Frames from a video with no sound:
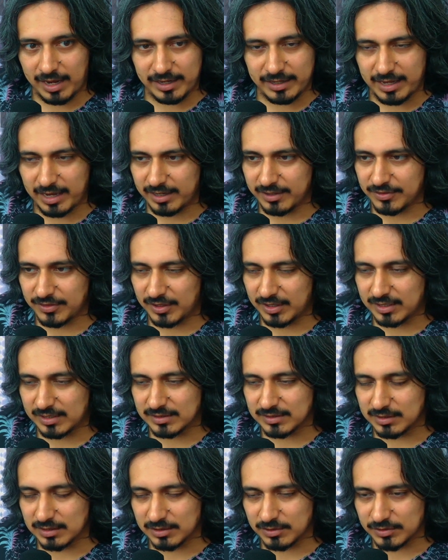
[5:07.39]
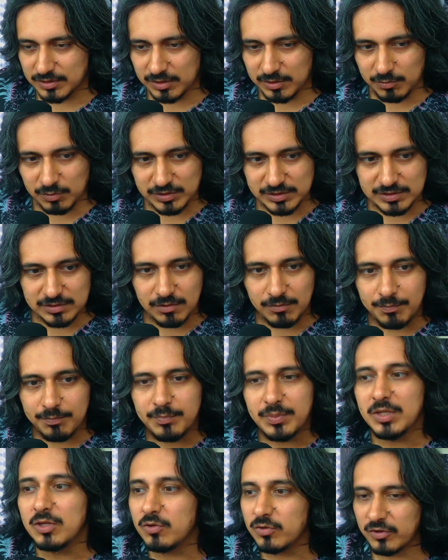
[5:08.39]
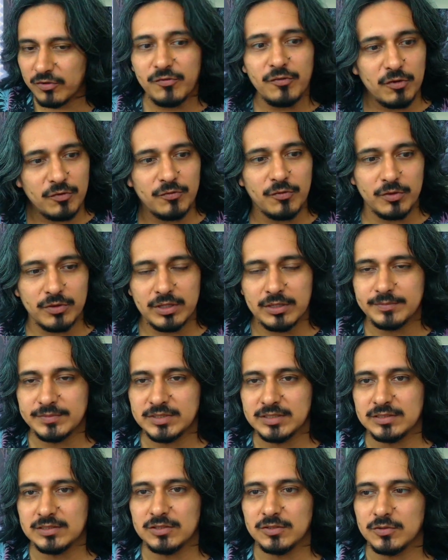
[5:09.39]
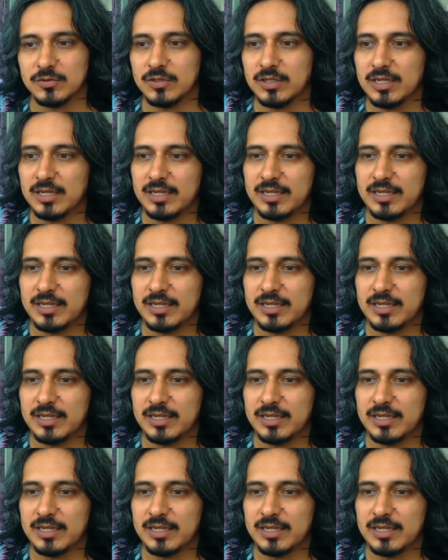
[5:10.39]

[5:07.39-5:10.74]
I think it was beautiful for them to do,